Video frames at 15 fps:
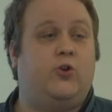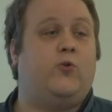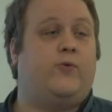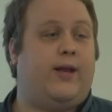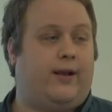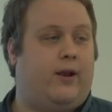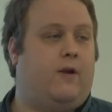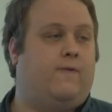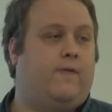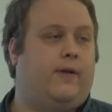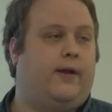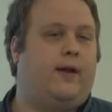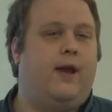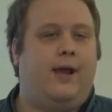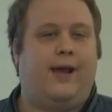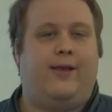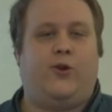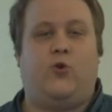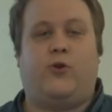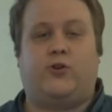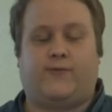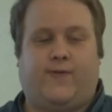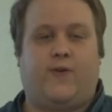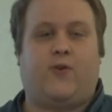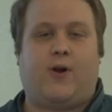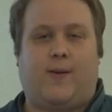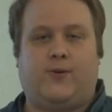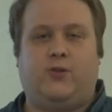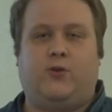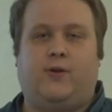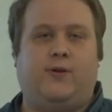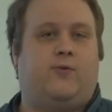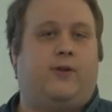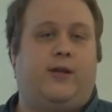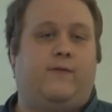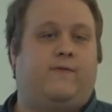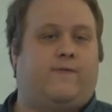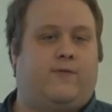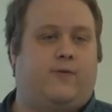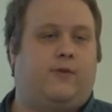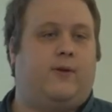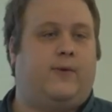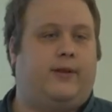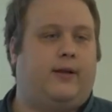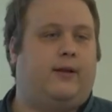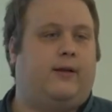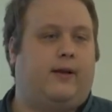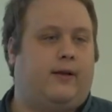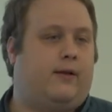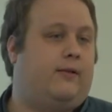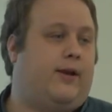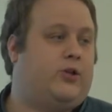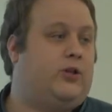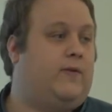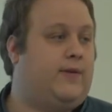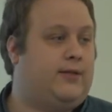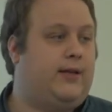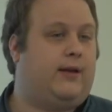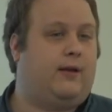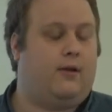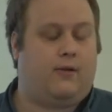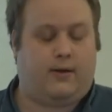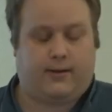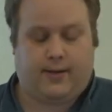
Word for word: tune that carefully. And you, there's further options you can do to even further limit the collection if it's taking a long